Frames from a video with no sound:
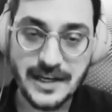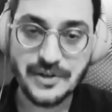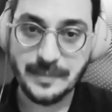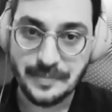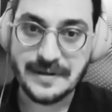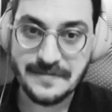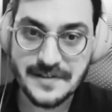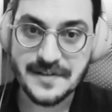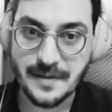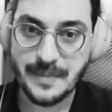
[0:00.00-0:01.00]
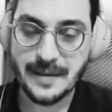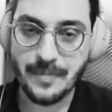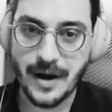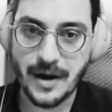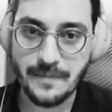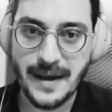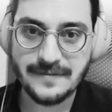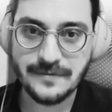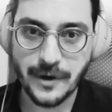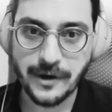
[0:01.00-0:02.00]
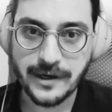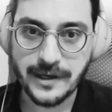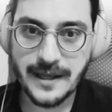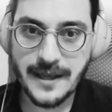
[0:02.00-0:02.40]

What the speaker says: Actually, previs is a big part of my work,